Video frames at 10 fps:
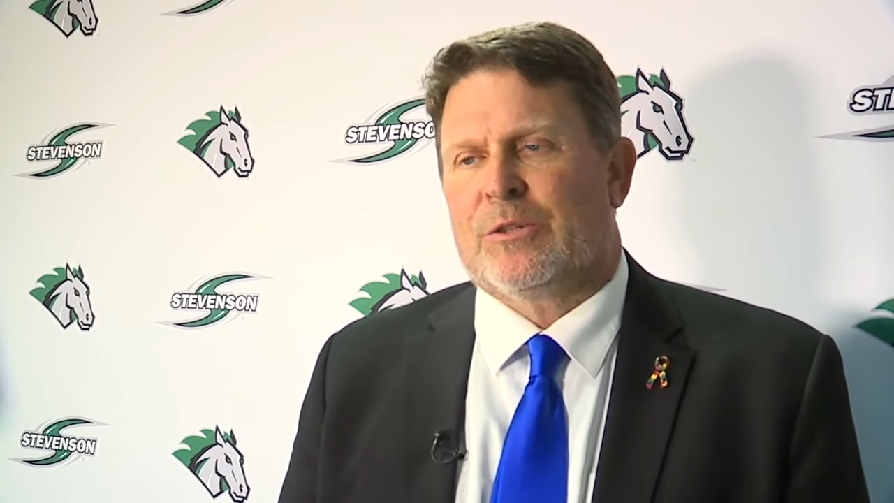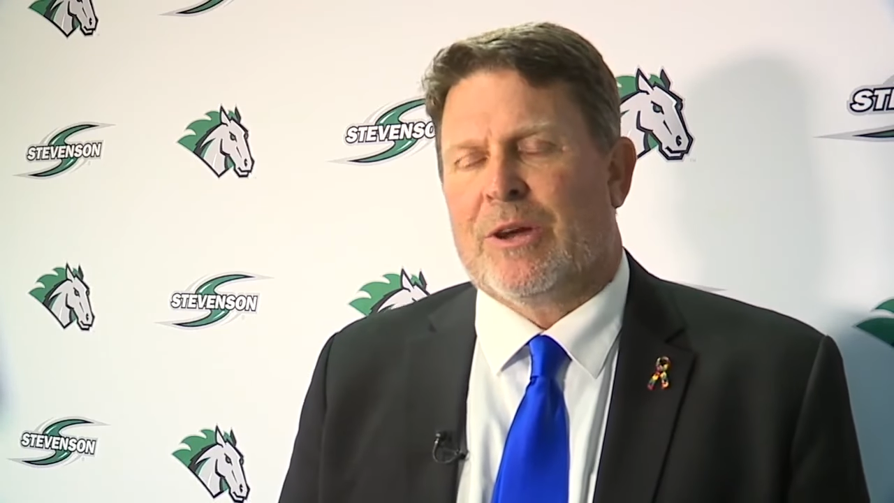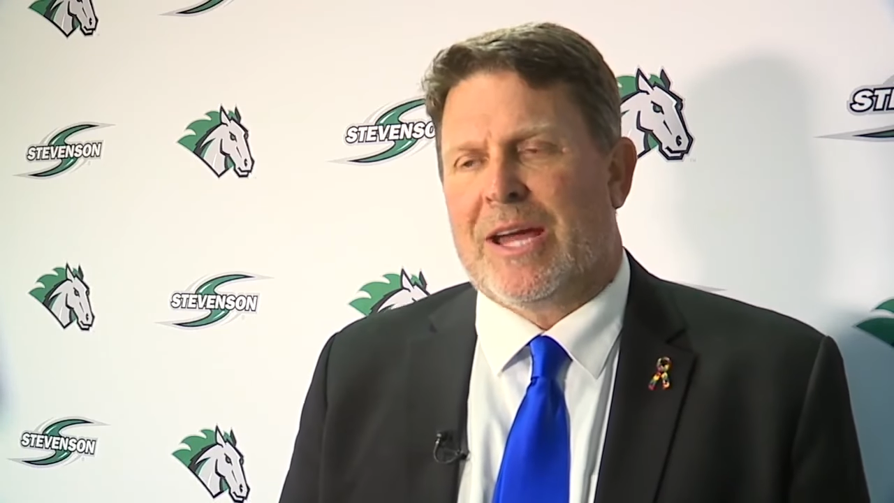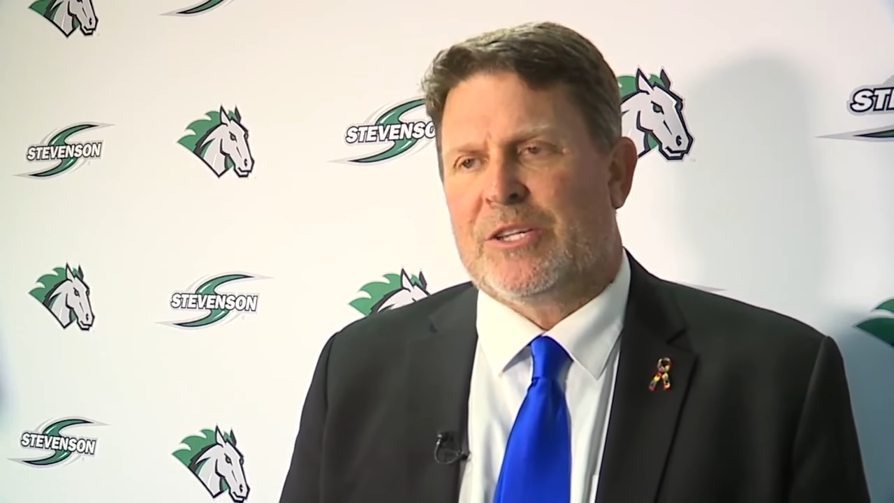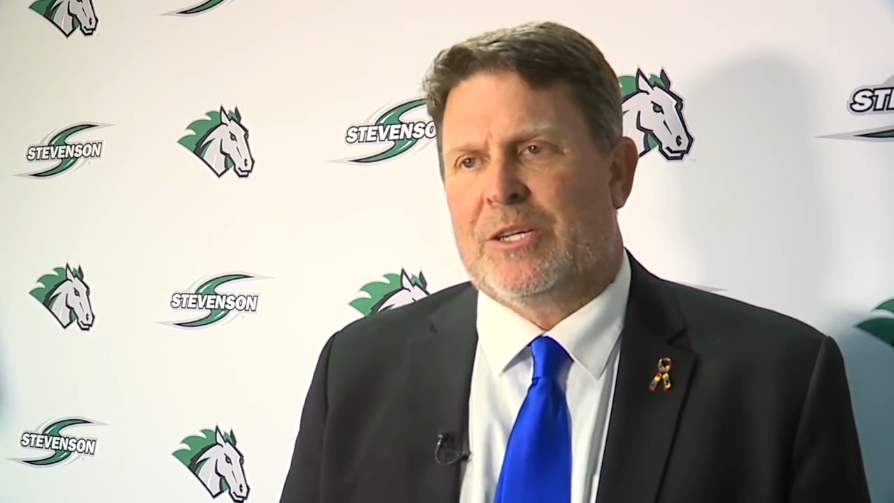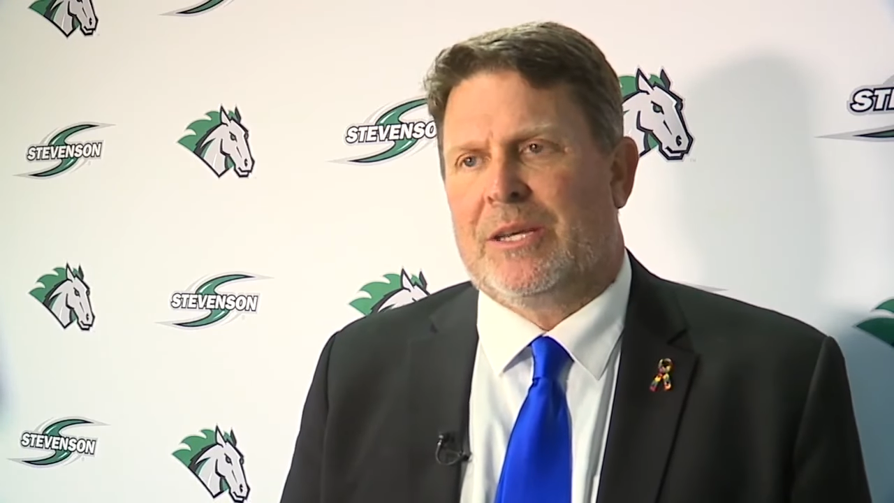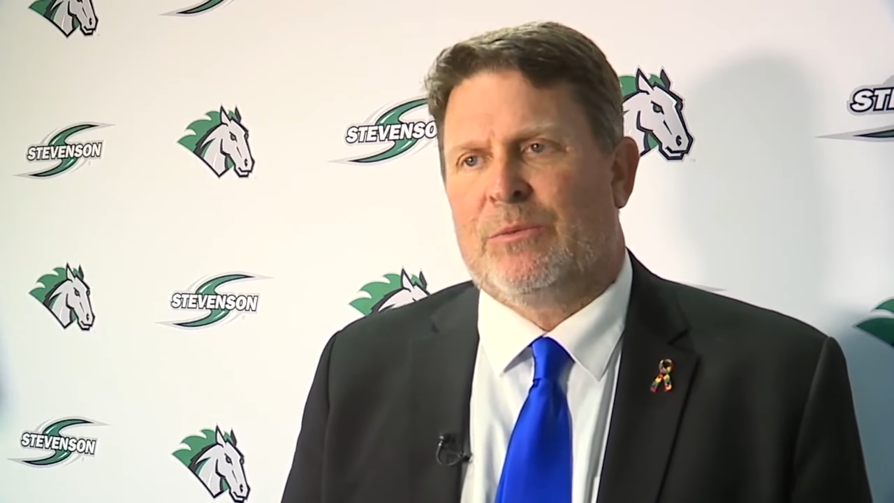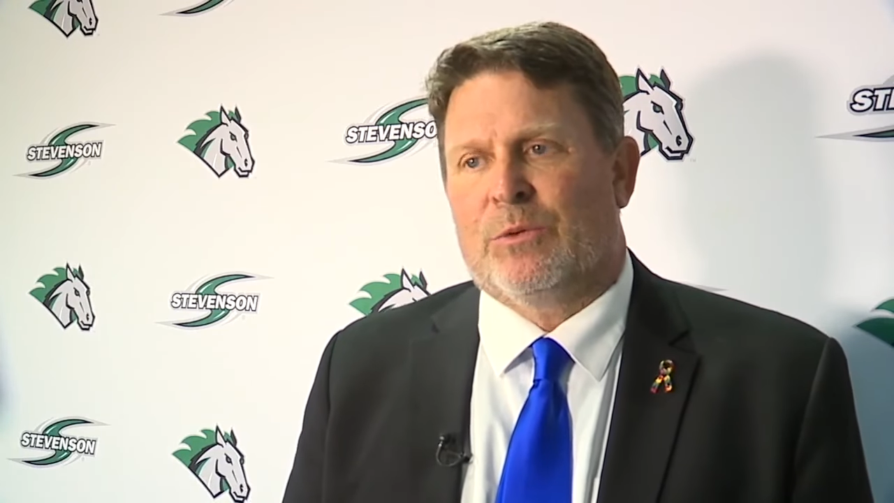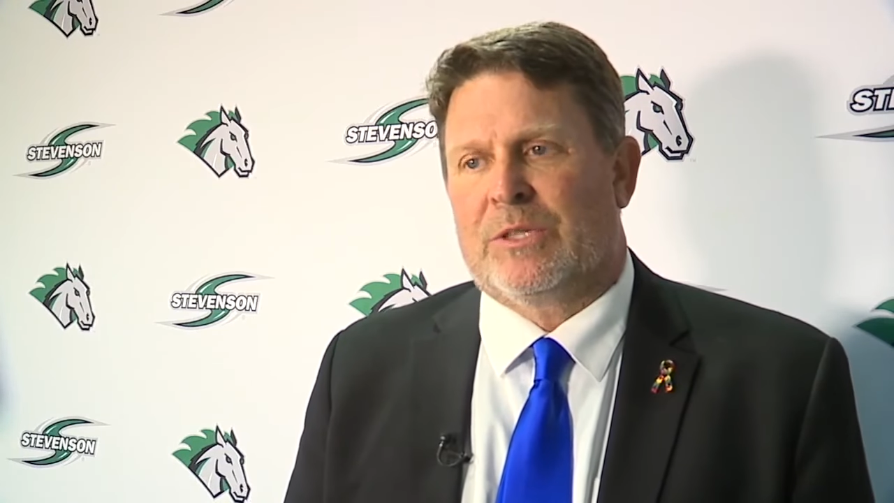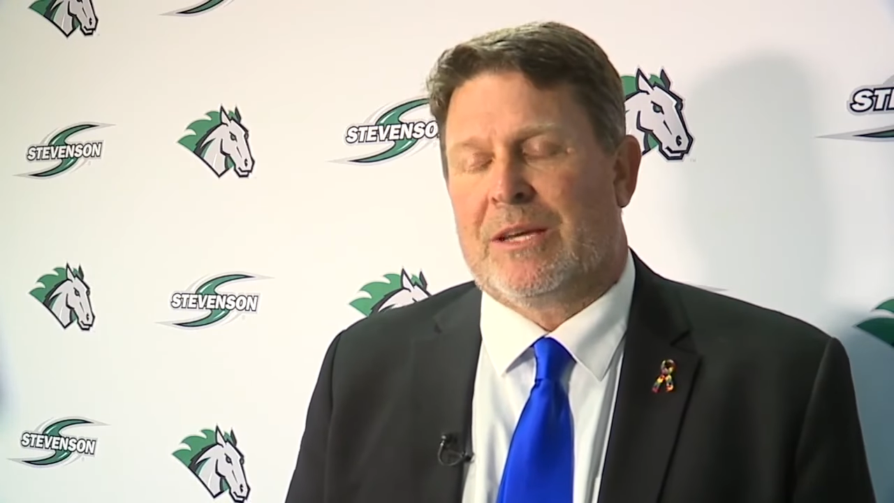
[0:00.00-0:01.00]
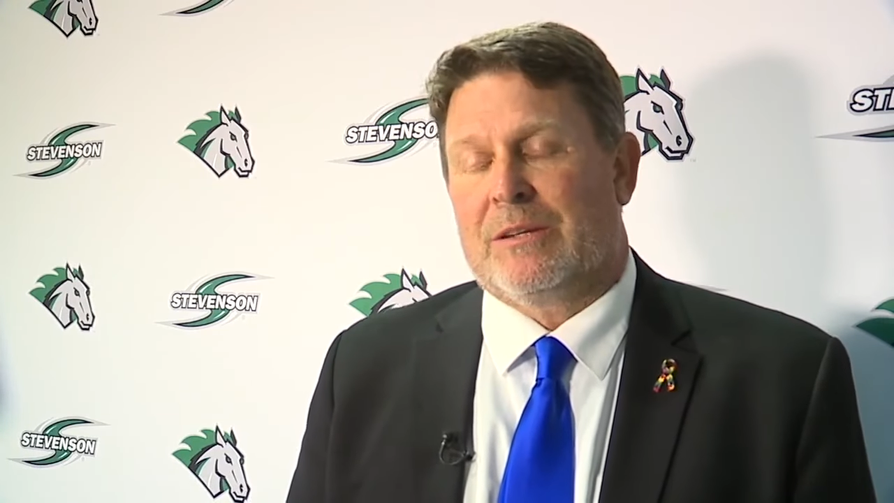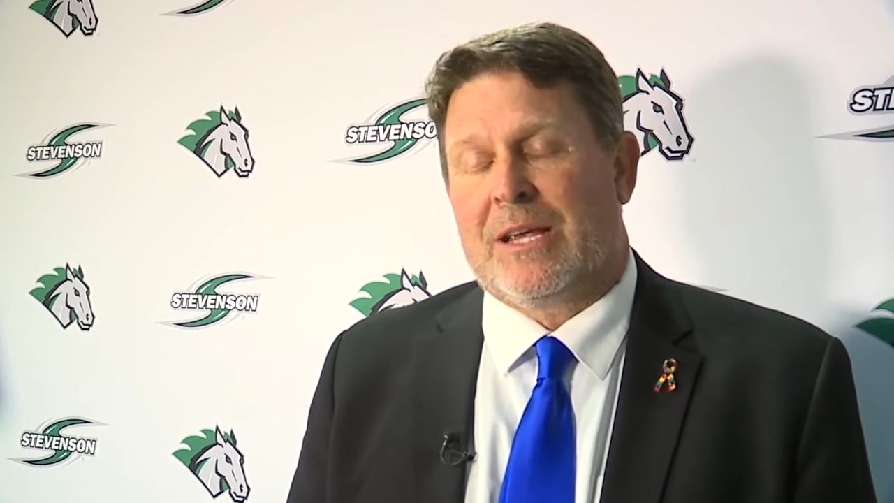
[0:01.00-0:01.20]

a tragedy, and we'll de